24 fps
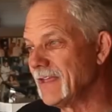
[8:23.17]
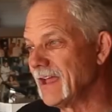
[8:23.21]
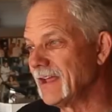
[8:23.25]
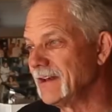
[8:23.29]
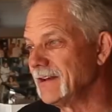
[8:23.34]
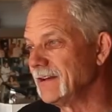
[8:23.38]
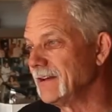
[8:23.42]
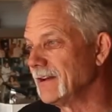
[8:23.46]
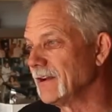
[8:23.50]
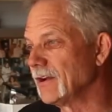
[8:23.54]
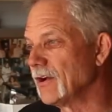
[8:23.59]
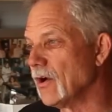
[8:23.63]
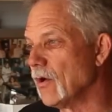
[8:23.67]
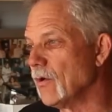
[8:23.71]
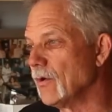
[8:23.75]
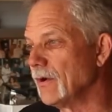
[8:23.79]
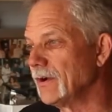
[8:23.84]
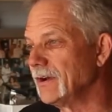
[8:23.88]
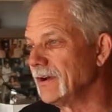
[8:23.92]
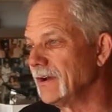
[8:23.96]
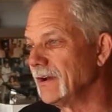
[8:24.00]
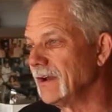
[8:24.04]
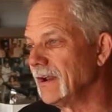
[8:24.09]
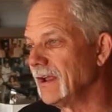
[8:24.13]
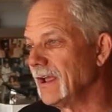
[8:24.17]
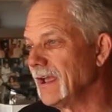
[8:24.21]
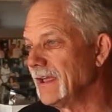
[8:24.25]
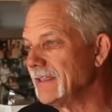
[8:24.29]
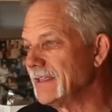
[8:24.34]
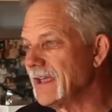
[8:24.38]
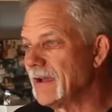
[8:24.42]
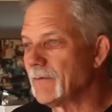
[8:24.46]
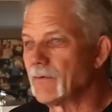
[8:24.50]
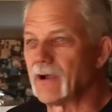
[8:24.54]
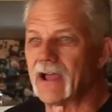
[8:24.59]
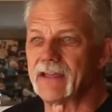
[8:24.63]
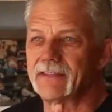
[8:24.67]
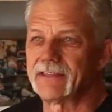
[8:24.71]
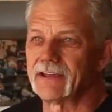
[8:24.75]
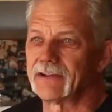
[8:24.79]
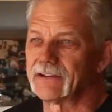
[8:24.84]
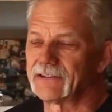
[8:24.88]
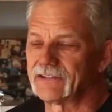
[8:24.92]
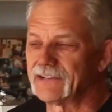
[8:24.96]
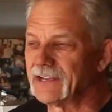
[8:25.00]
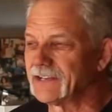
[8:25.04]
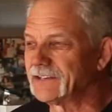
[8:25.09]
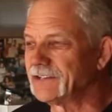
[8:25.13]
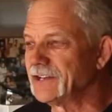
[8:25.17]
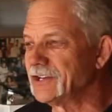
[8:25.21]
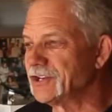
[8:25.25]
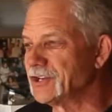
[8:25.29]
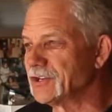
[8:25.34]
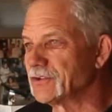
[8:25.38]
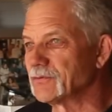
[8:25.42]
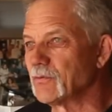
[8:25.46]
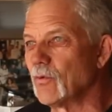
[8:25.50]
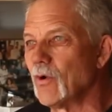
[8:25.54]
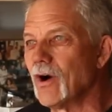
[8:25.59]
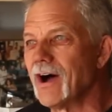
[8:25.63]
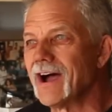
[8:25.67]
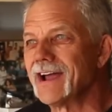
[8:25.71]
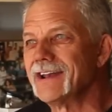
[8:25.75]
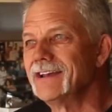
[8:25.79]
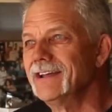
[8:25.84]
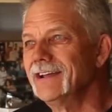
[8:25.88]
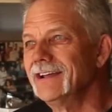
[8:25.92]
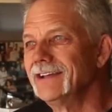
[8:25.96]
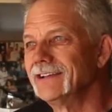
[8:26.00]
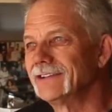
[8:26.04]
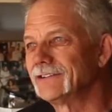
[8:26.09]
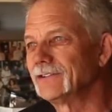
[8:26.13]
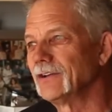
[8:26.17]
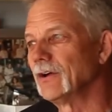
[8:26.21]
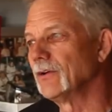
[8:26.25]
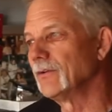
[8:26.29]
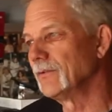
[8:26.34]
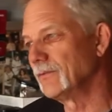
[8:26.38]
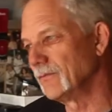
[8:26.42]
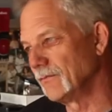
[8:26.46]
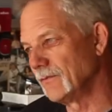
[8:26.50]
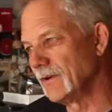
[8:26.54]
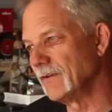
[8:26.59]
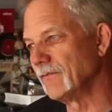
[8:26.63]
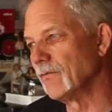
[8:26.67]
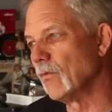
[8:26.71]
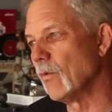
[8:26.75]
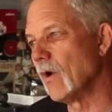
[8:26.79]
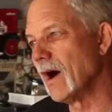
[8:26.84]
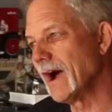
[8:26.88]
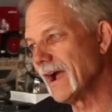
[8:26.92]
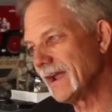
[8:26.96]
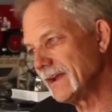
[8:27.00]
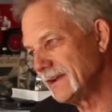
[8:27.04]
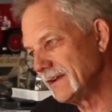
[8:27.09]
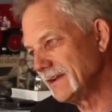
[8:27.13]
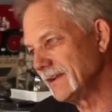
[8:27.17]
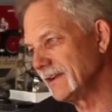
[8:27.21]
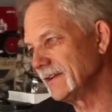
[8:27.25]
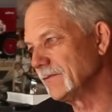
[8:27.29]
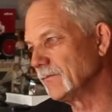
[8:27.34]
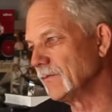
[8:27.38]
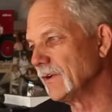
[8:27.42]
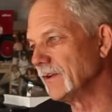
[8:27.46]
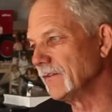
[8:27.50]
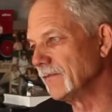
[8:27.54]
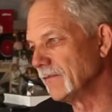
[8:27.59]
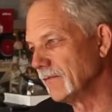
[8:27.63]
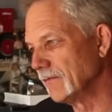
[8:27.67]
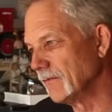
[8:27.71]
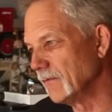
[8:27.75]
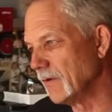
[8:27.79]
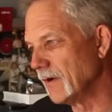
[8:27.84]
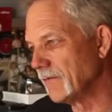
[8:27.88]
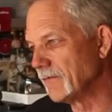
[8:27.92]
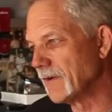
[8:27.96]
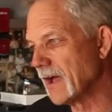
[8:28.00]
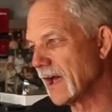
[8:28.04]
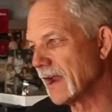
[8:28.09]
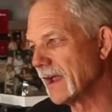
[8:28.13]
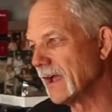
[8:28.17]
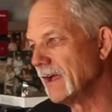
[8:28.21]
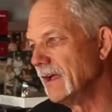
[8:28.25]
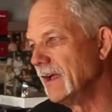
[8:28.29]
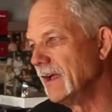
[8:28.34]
then going, and they were, I think, six inches wide. So we've widened it. We've, we've got a,